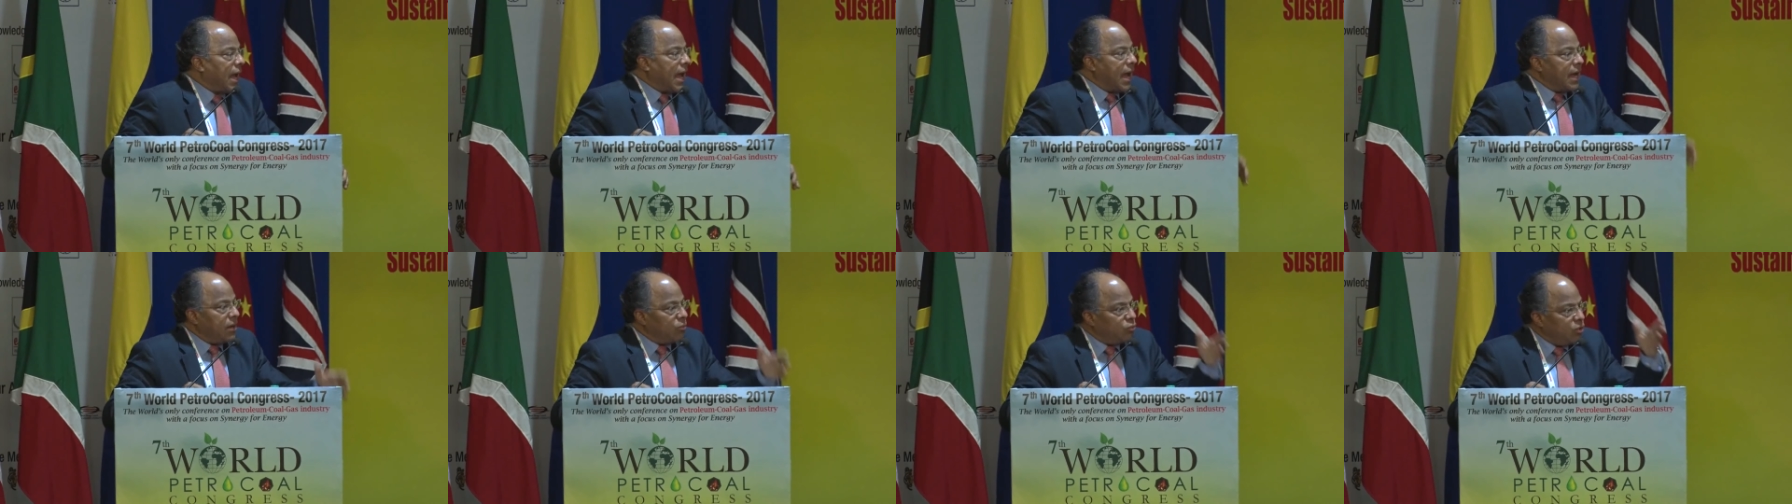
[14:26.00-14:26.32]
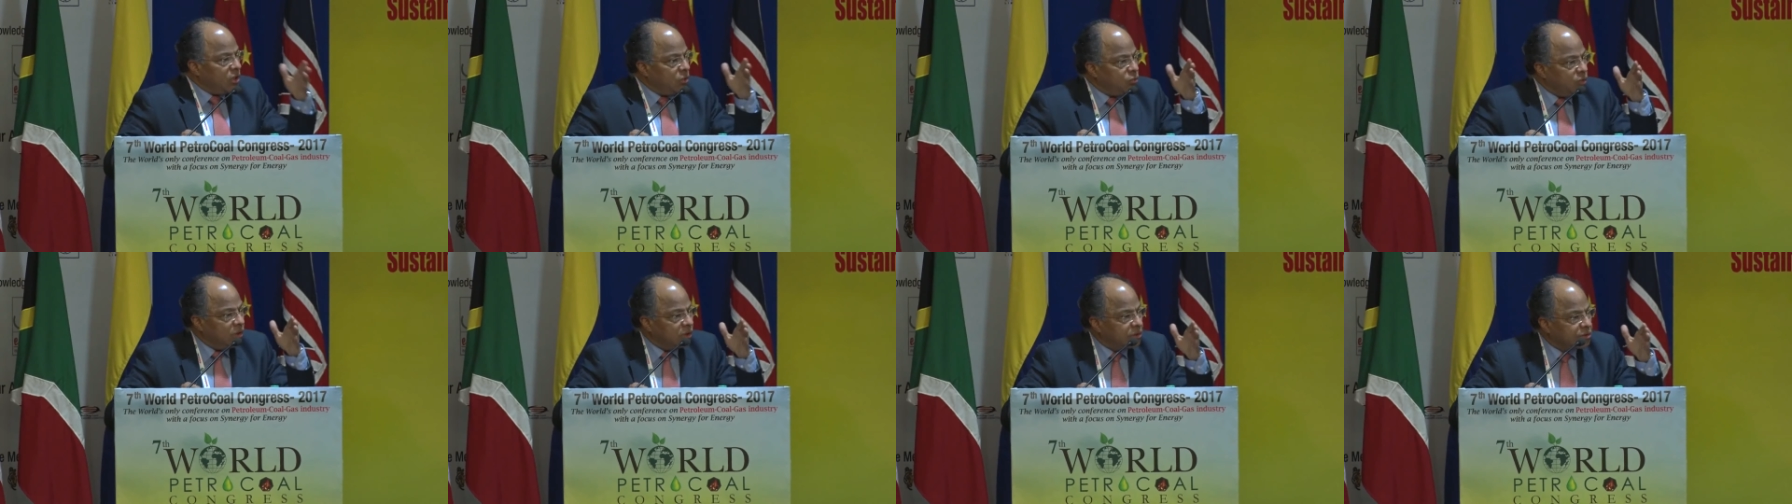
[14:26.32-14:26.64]
and
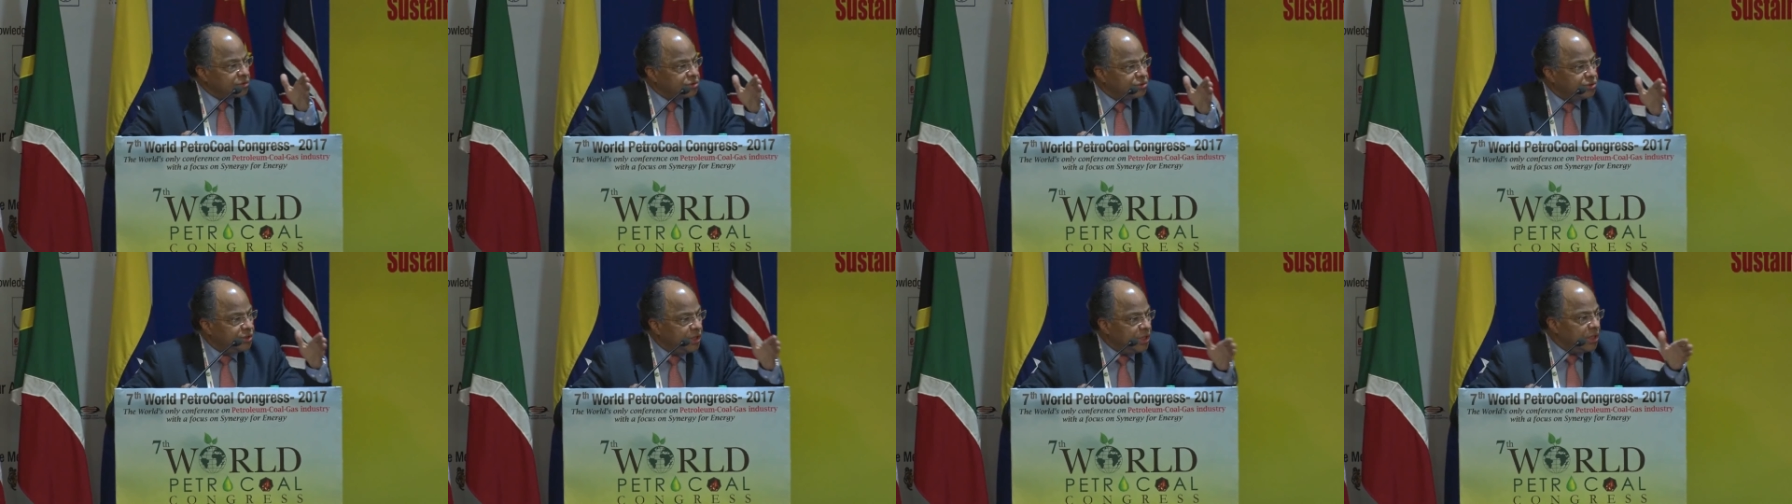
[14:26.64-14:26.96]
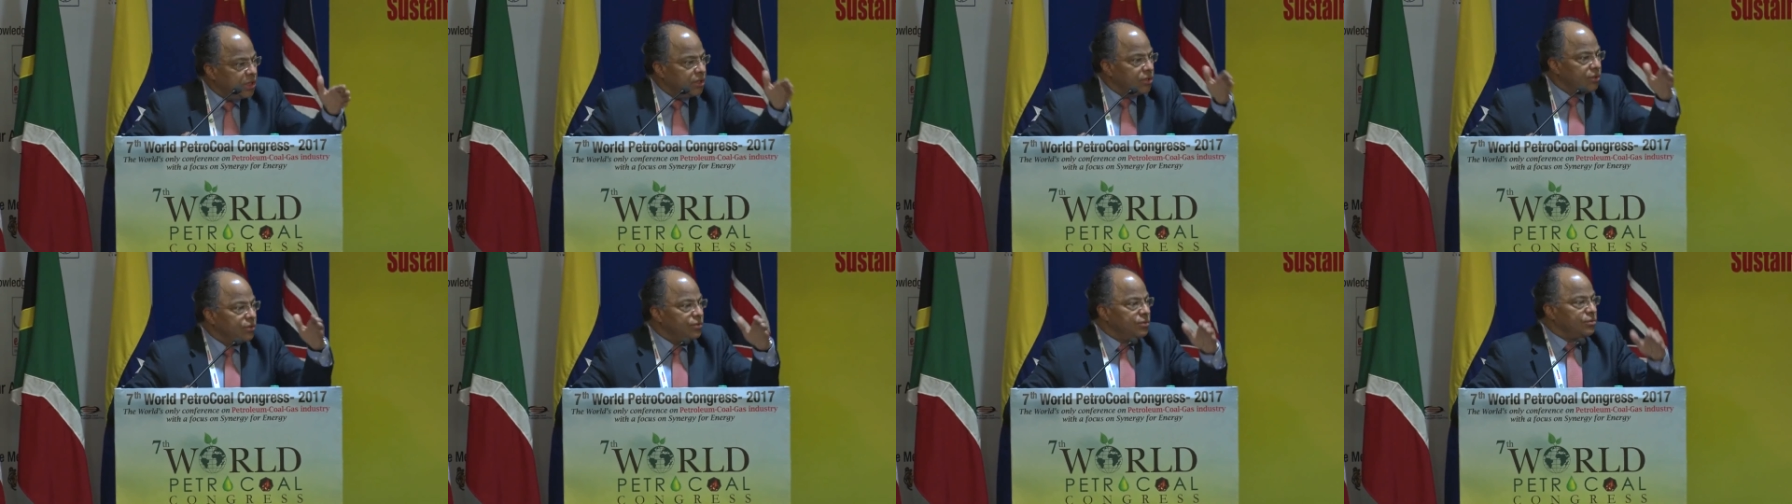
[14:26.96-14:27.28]
we will
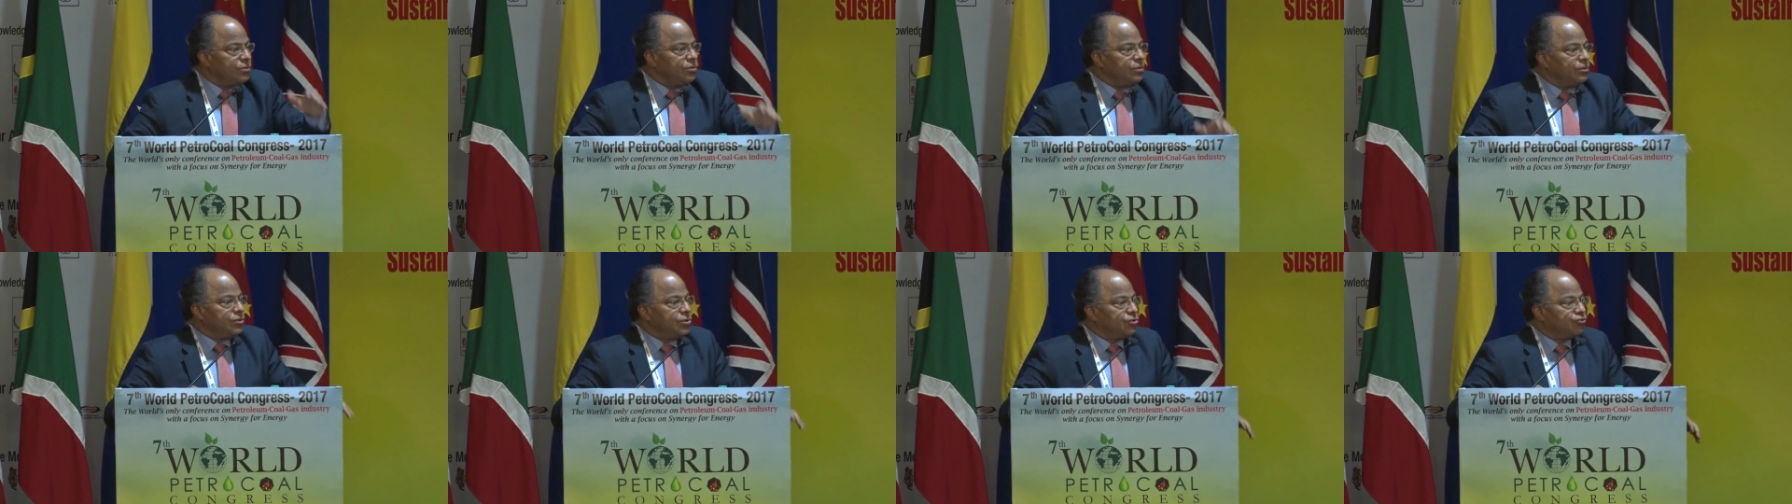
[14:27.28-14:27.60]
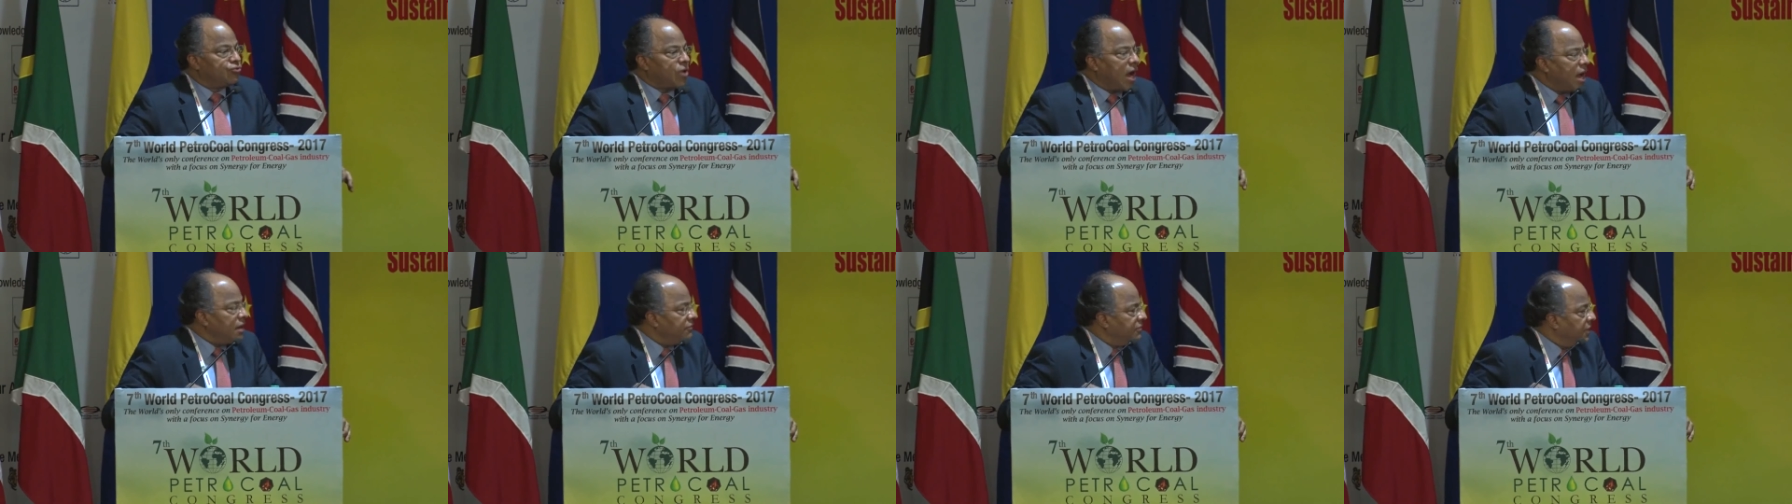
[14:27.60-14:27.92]
continue
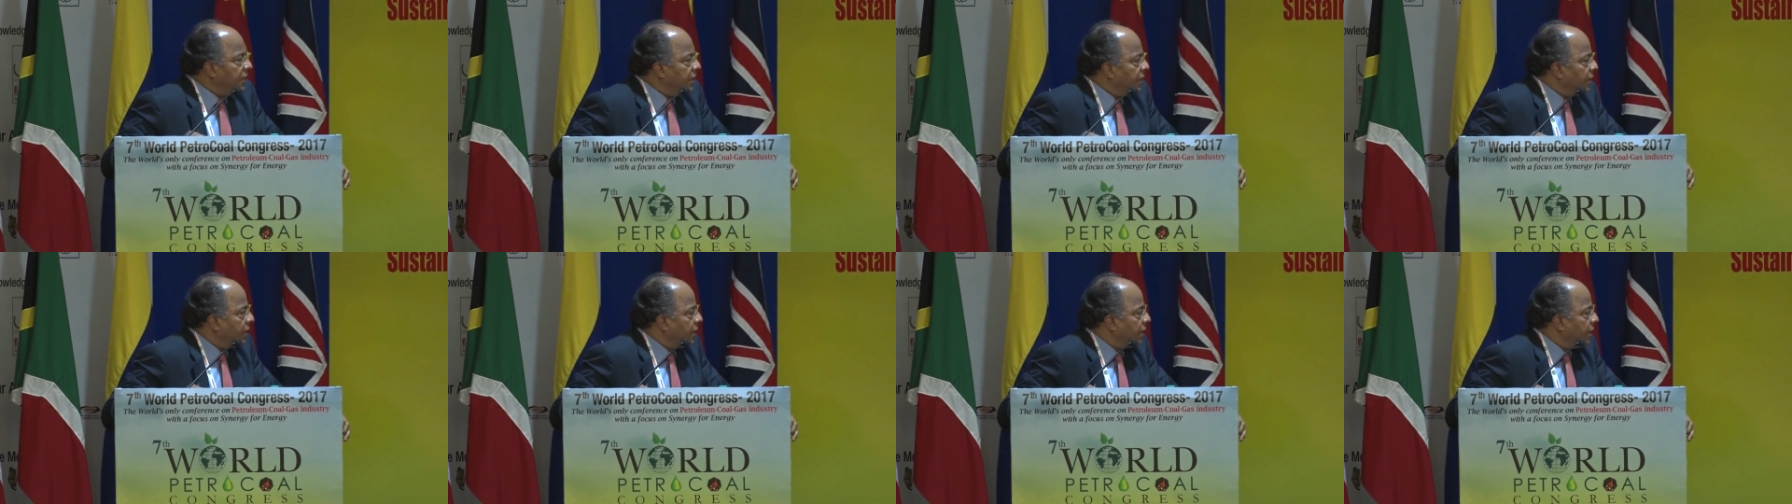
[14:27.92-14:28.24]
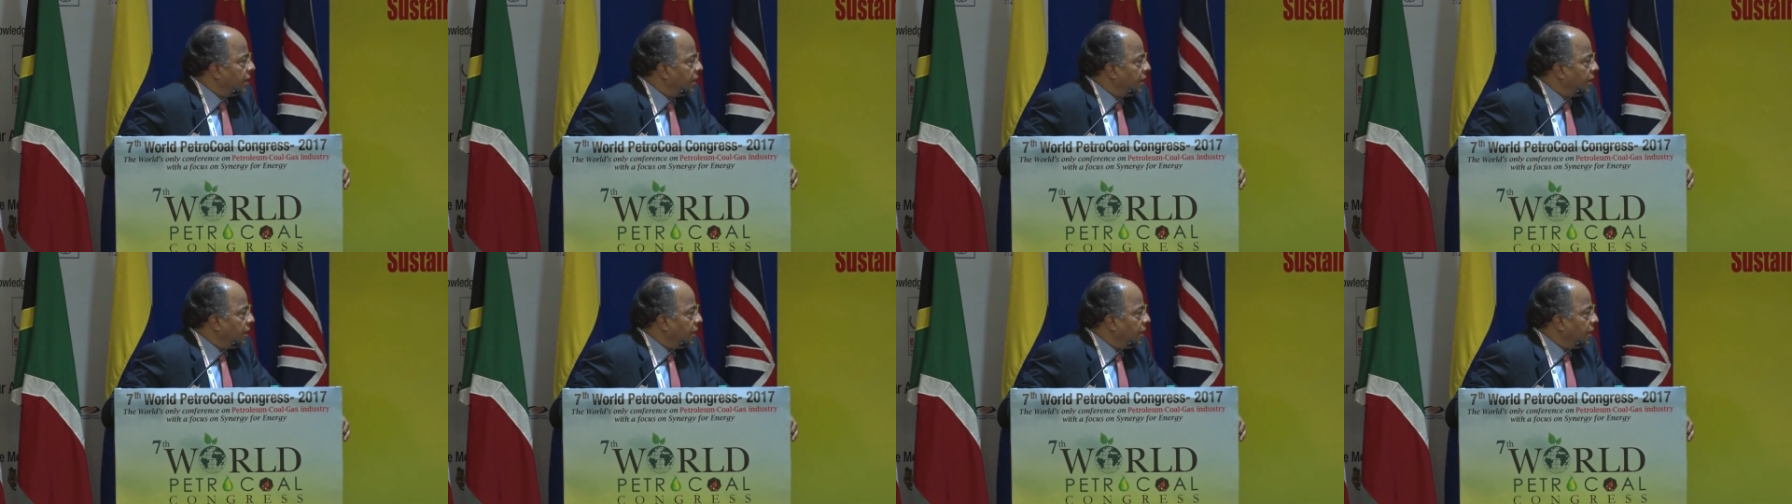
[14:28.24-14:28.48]
driving